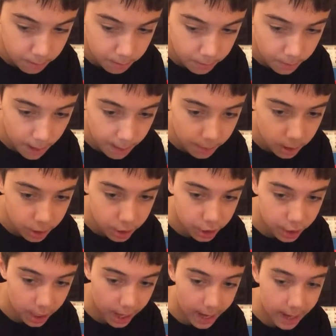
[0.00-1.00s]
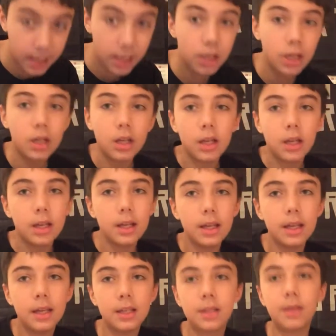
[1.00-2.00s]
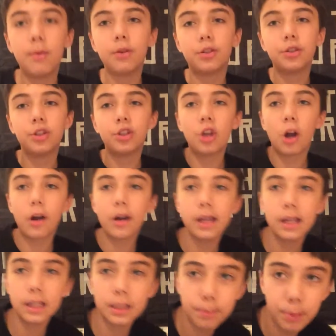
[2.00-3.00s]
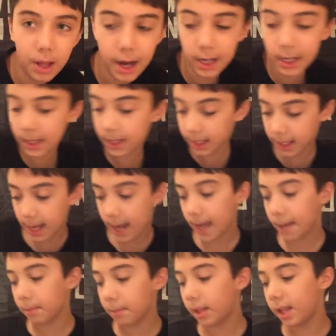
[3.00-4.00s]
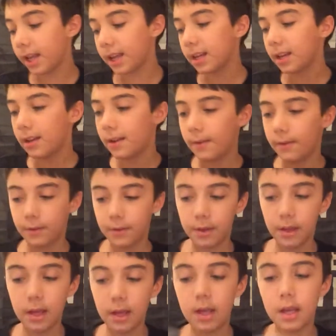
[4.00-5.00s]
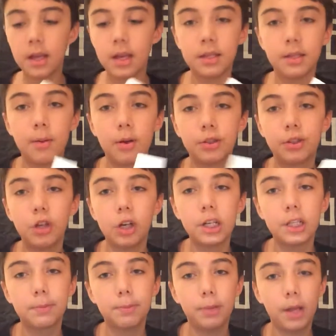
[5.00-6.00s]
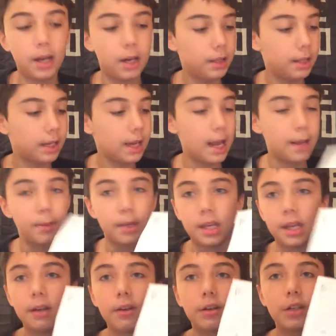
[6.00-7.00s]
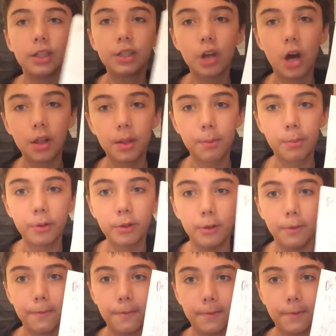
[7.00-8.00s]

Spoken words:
Brad Marchand is the most dirtiest player in the game. Like, is the most dirtiest player in the game. Here is all the proof.